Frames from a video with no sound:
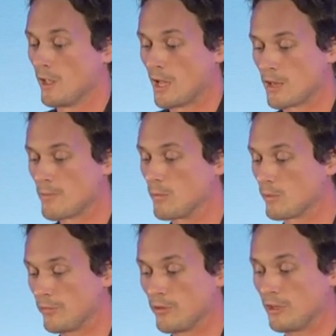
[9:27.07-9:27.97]
At the
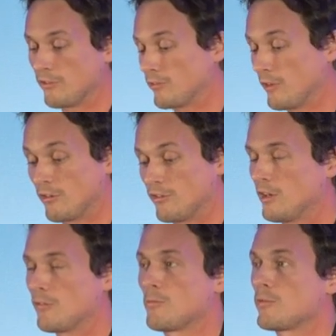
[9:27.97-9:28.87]
moment, funding 16
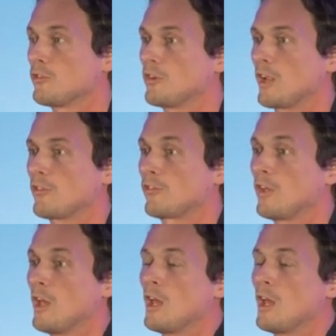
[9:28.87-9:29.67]
different projects,